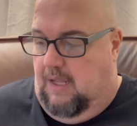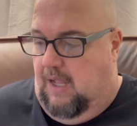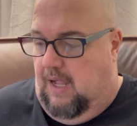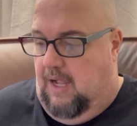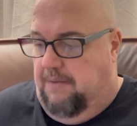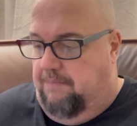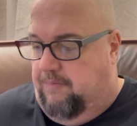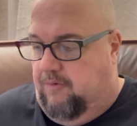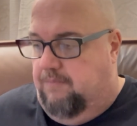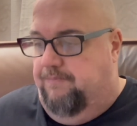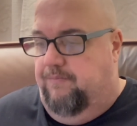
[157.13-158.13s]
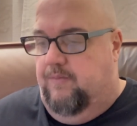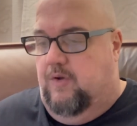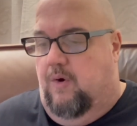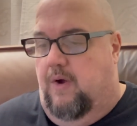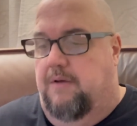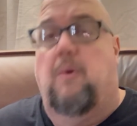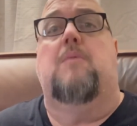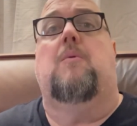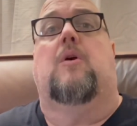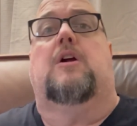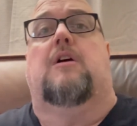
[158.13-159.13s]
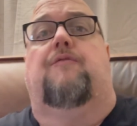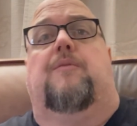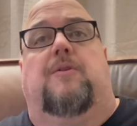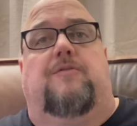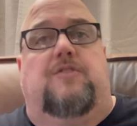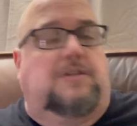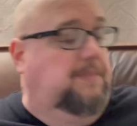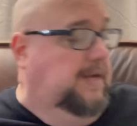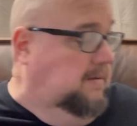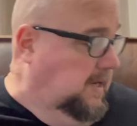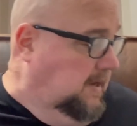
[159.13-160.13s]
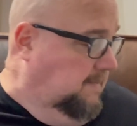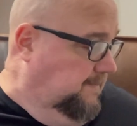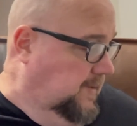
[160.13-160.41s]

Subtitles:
I'm growing more and more comfortable just being me.